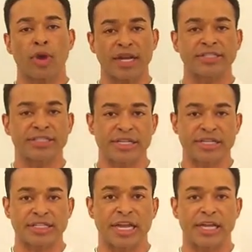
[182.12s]

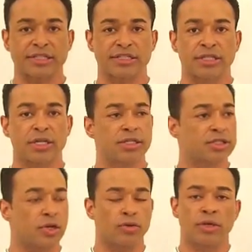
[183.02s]
practicing the science.
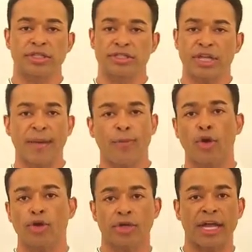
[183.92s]
So
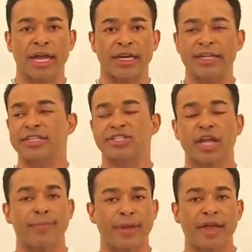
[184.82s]
stop all your dieting.
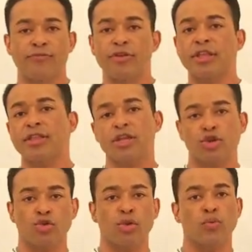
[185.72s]
Stop everything
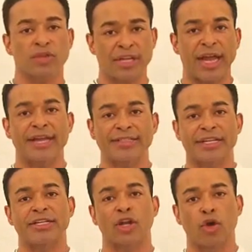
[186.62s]
that you're doing with
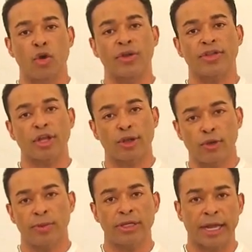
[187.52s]
diets and go on the
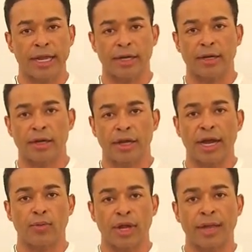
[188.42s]
human diet.
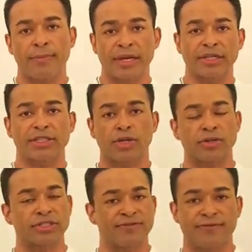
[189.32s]
I recommend it to
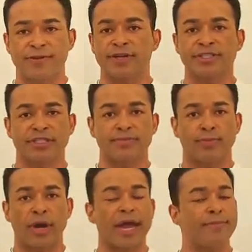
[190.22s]
you. It's very
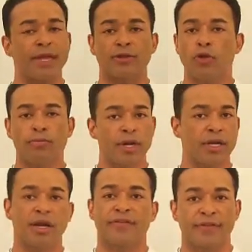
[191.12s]
simple. I make no
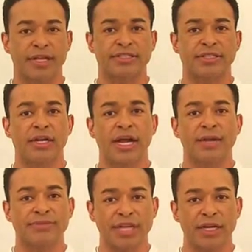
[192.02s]
money off of this.
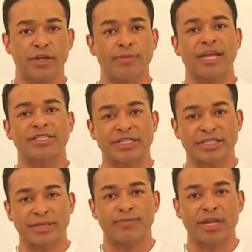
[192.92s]
I'm telling you because I
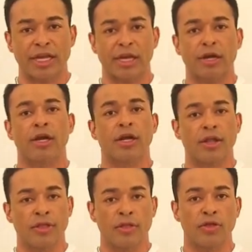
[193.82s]
simply care.
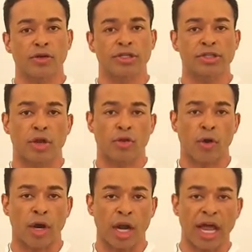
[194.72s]

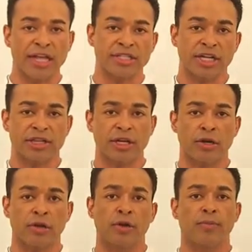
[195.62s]
There are lies out
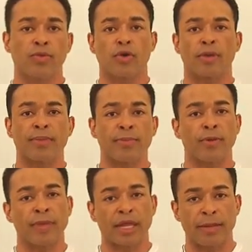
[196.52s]
there. There are
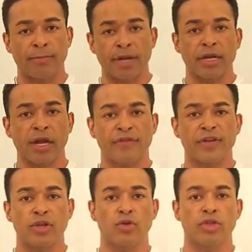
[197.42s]
people making money
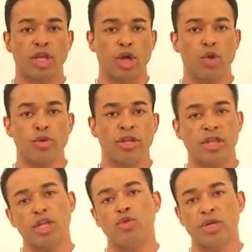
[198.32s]
off of you. The only
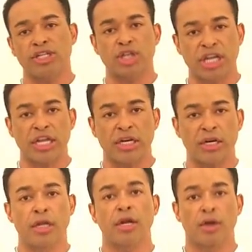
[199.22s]
thing you need to
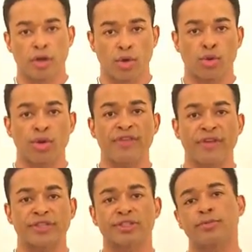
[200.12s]
eat, green
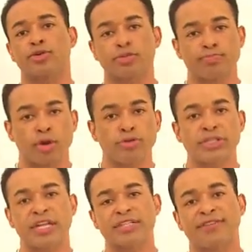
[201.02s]
vegetables,
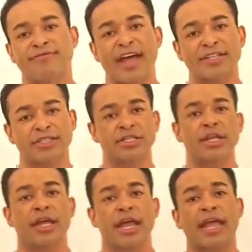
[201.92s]
proteins, fats,
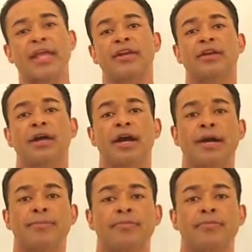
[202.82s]
and